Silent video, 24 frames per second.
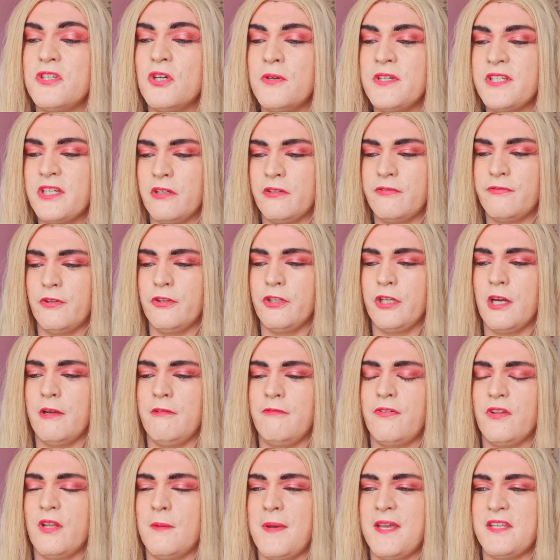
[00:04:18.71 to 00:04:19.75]
it's always good fun
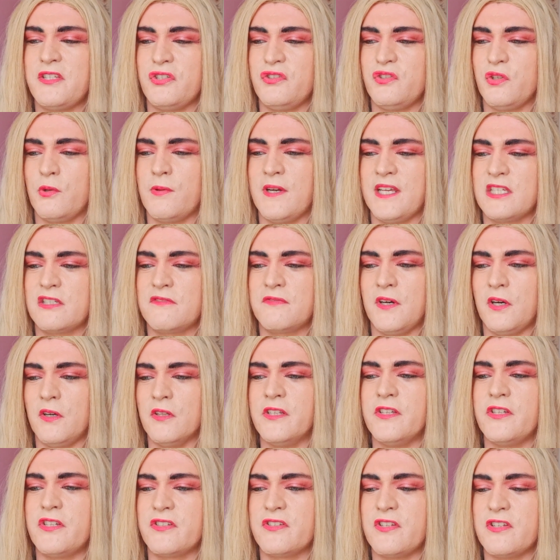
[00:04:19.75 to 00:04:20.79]
going through the message request
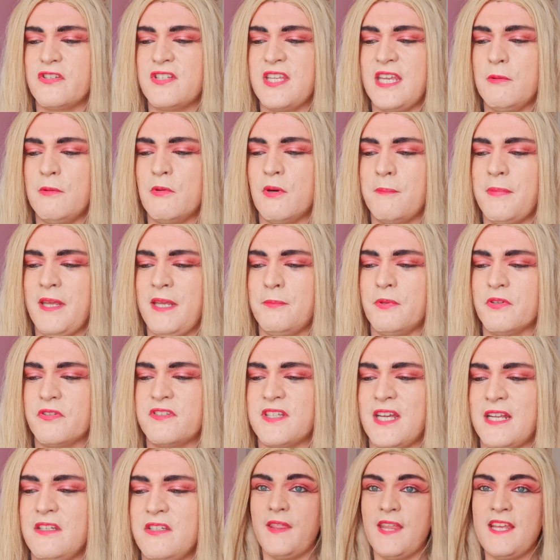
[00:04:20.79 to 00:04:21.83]
folders just to see what people
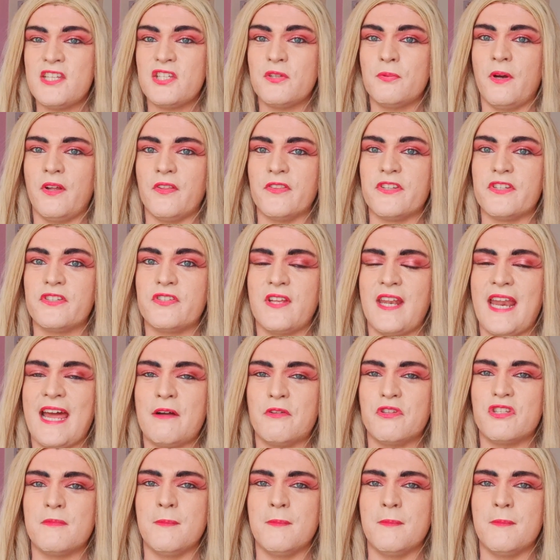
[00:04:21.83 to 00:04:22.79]
send. But this one stood out